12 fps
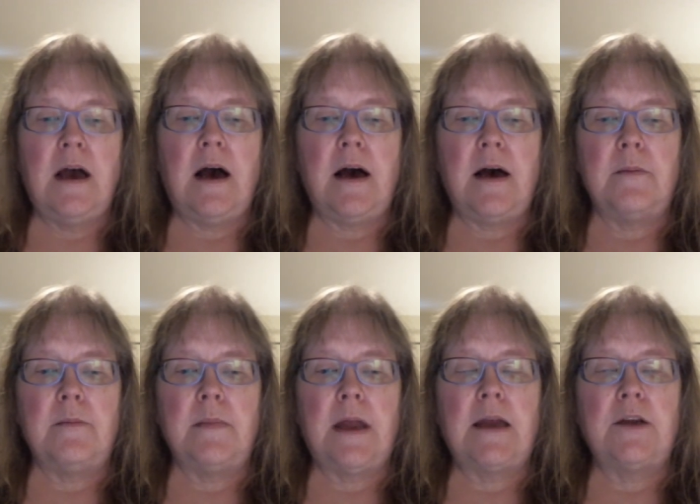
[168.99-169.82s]
Um,
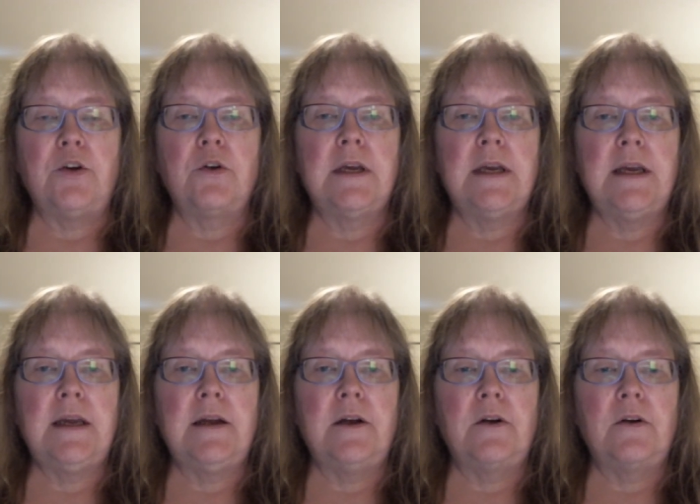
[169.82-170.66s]
and your key
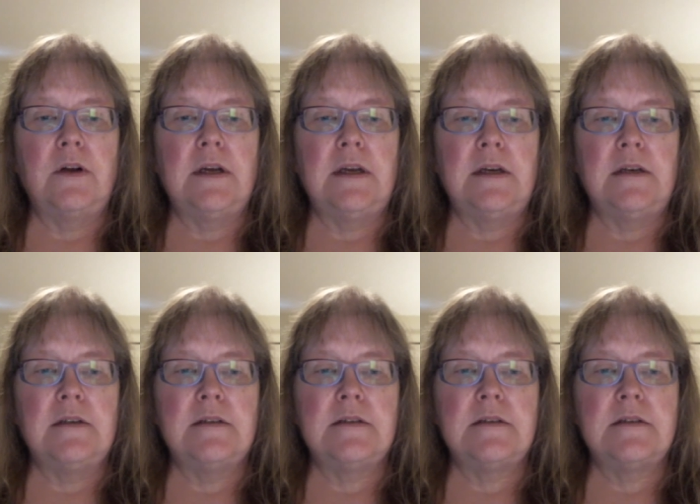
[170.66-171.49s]
here
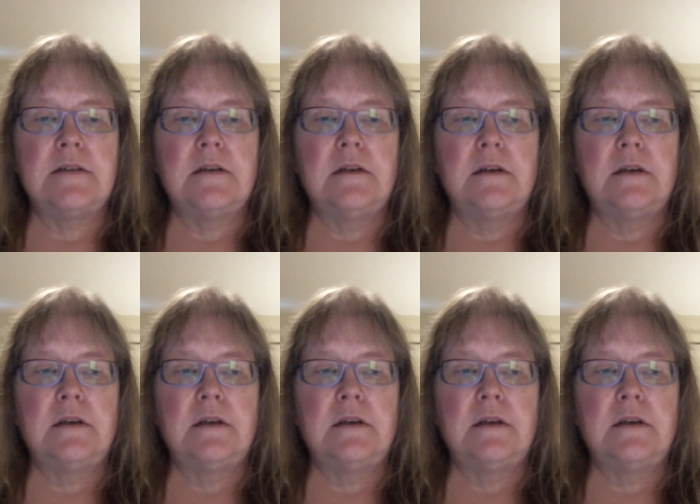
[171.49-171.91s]
is